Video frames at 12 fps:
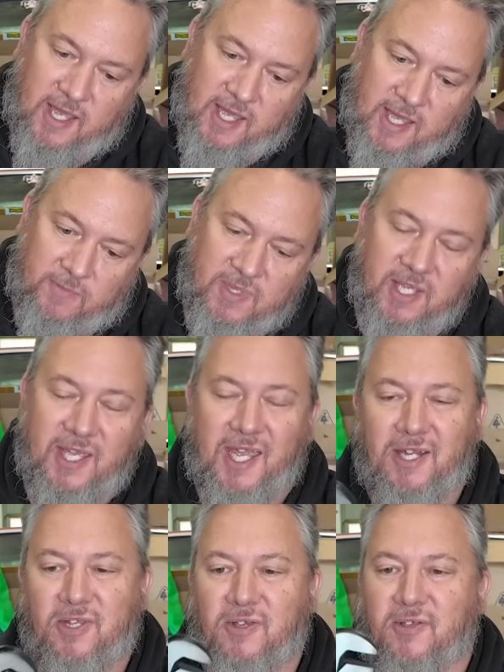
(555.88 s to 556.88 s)
You
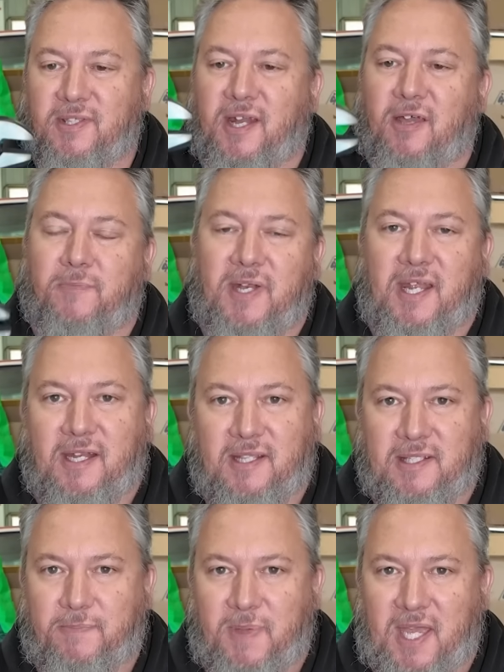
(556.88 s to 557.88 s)
can use an
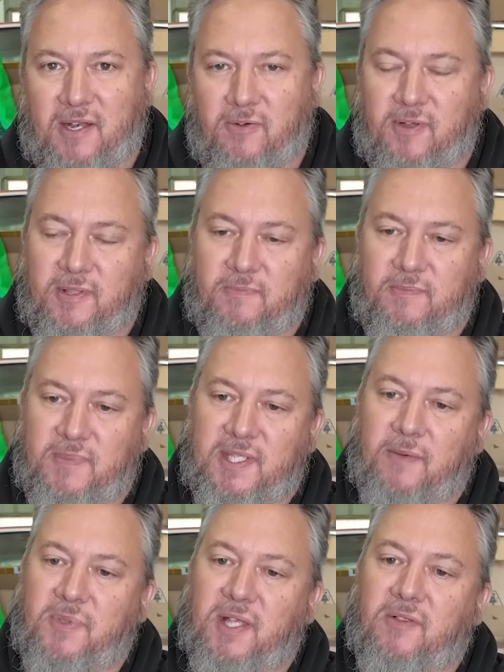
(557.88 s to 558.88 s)
open-ended spanner on
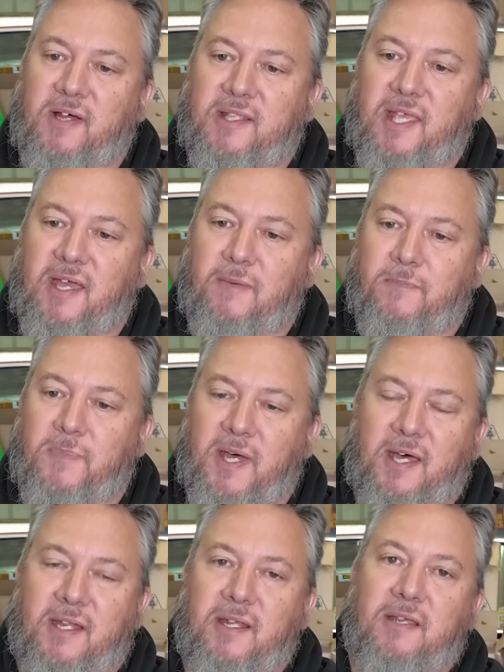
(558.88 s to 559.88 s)
something like that,
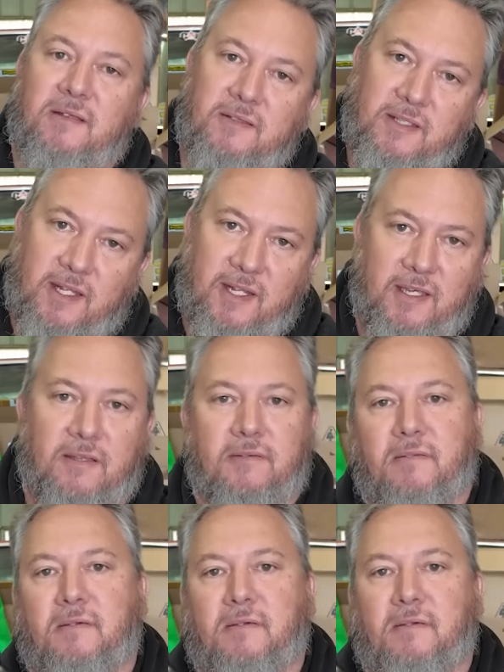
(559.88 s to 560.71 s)
but, you know,